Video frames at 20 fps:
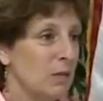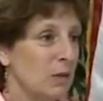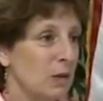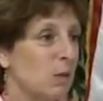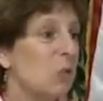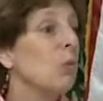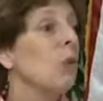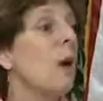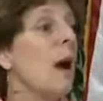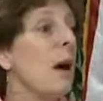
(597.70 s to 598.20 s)

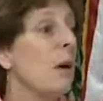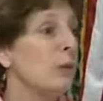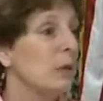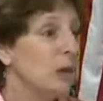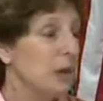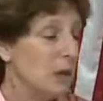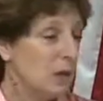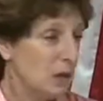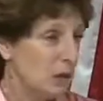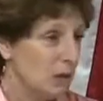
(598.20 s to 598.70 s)
throughout
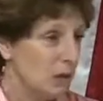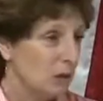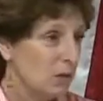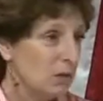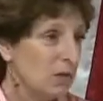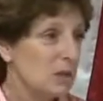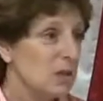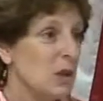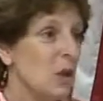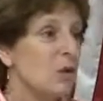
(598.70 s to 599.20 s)
the year
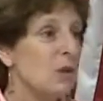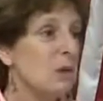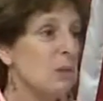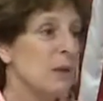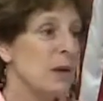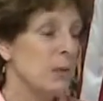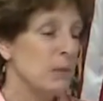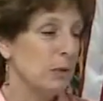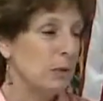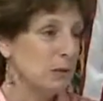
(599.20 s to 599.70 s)
so that
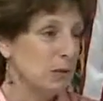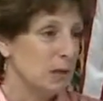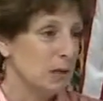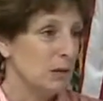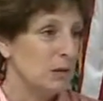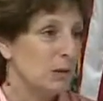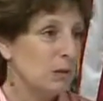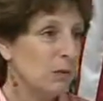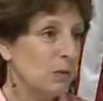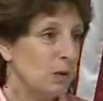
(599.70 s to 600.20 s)
people
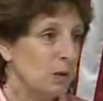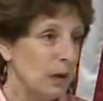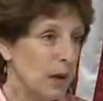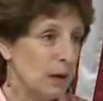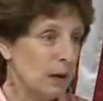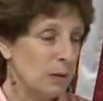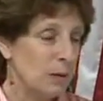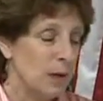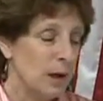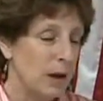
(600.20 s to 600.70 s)
didn't
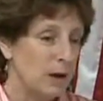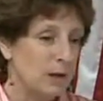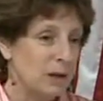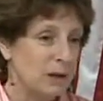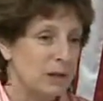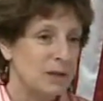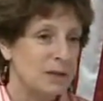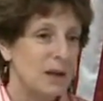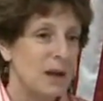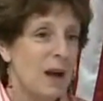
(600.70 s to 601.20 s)
forget about
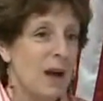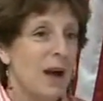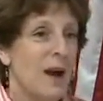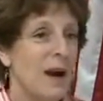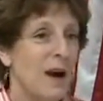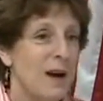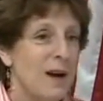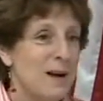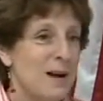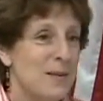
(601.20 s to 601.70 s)
us.
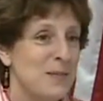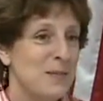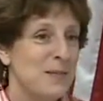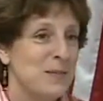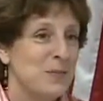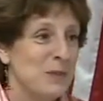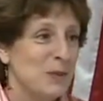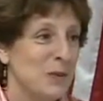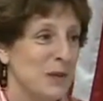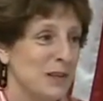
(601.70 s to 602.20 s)

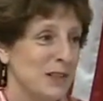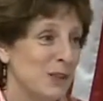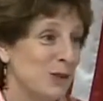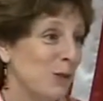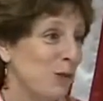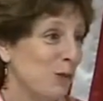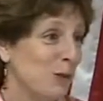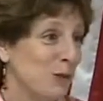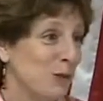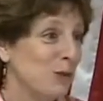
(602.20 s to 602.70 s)
We did the
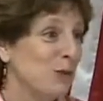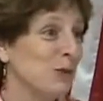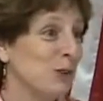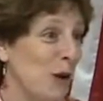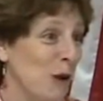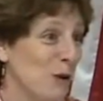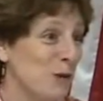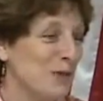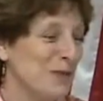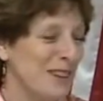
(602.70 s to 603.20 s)
first
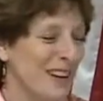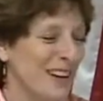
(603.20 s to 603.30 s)
float.